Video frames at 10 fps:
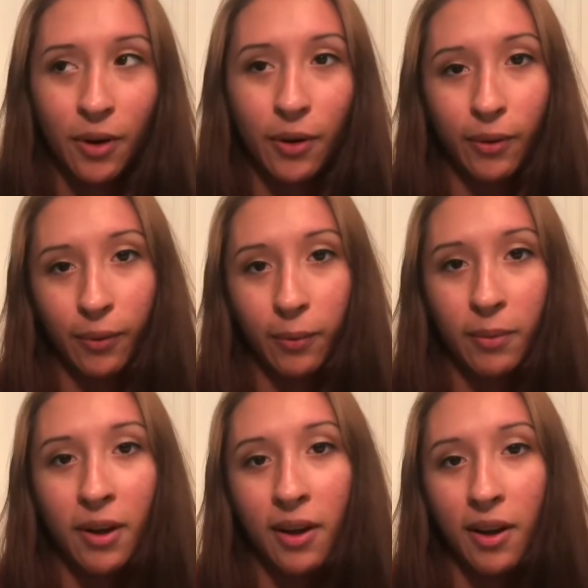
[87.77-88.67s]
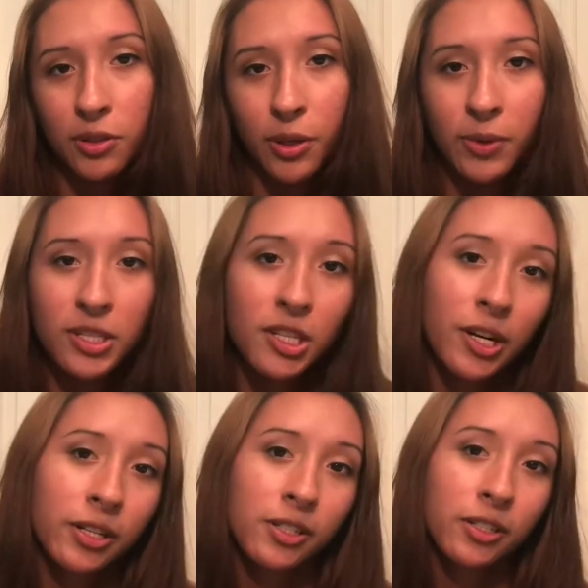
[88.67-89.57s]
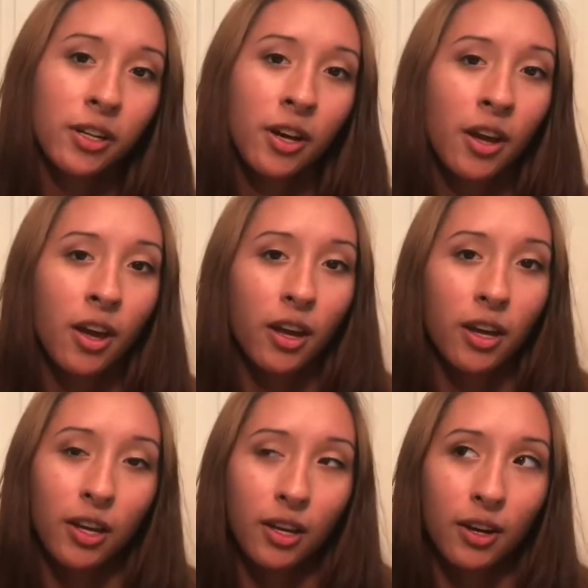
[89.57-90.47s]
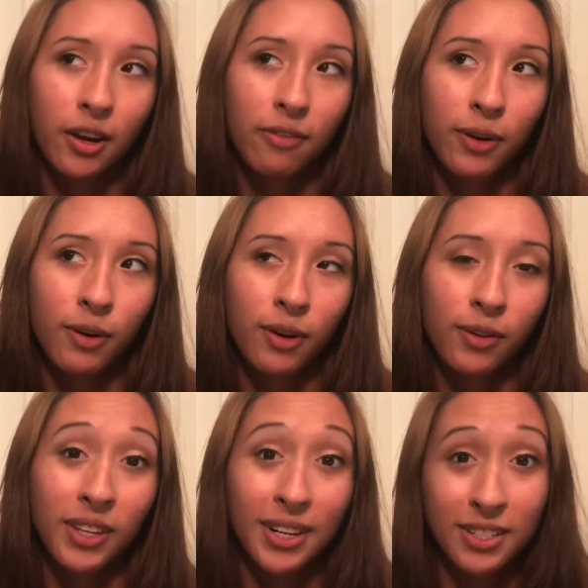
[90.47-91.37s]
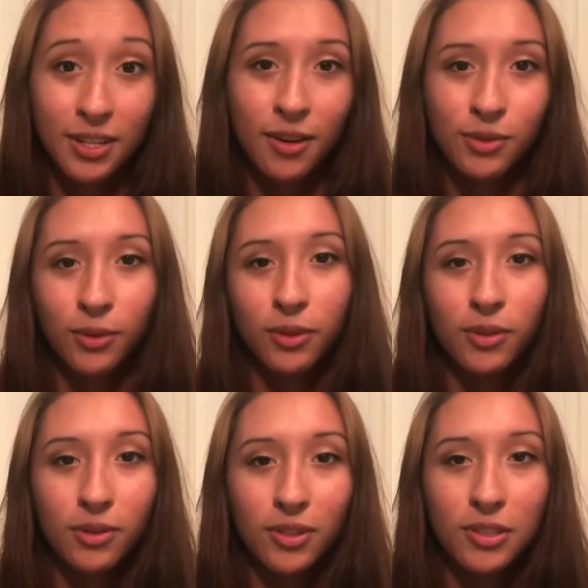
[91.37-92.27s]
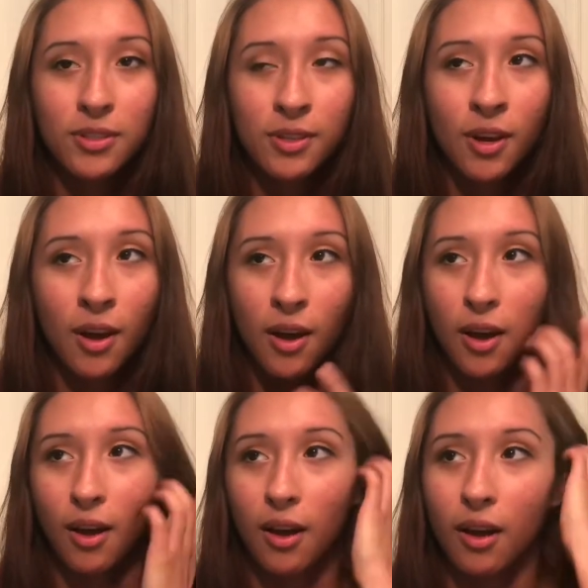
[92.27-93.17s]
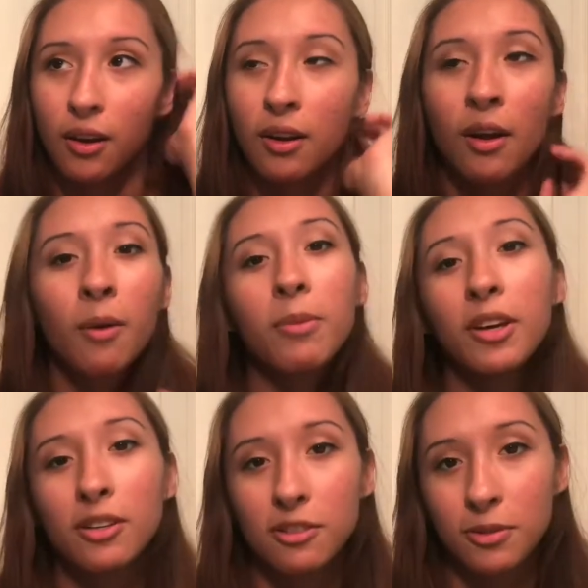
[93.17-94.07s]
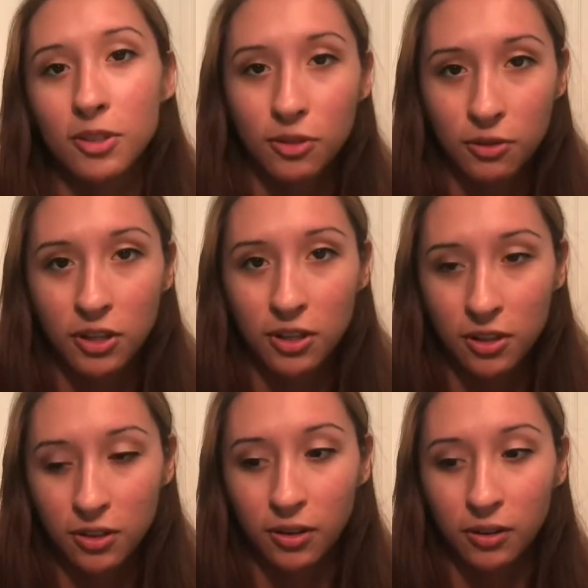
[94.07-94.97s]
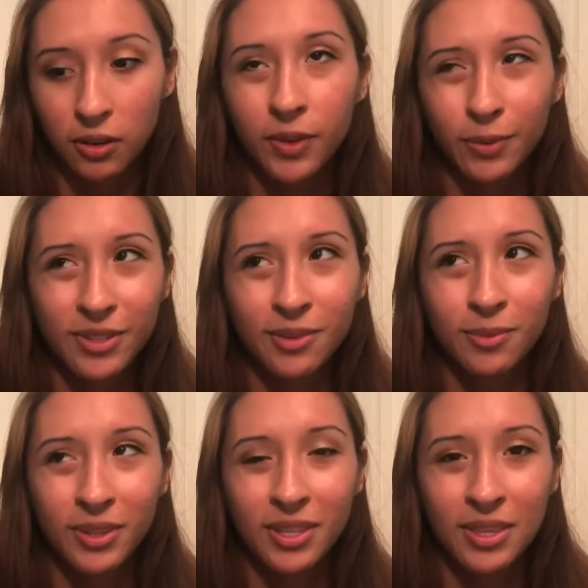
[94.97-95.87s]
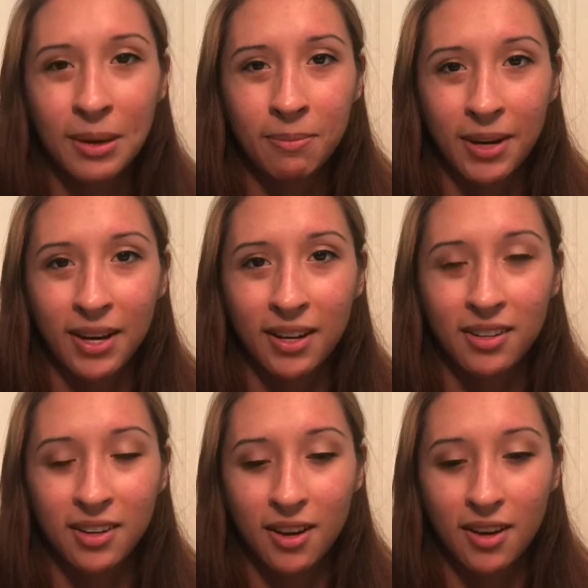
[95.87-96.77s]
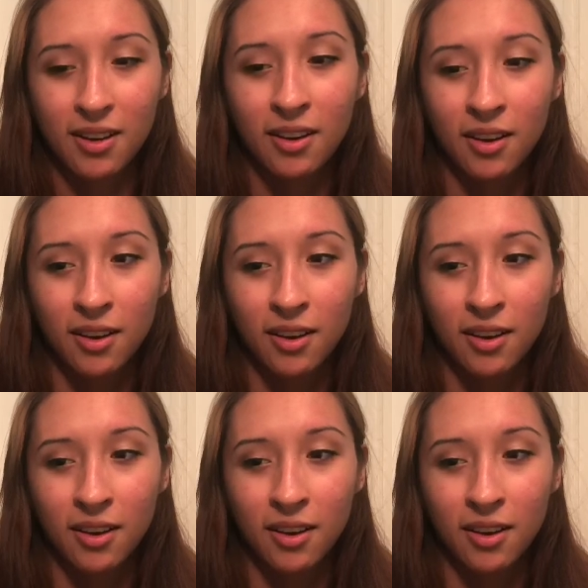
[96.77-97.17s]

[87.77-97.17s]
home. So I went to the doctor and I found out that I did have scoliosis. And because I was so young, it wasn't really that bad yet,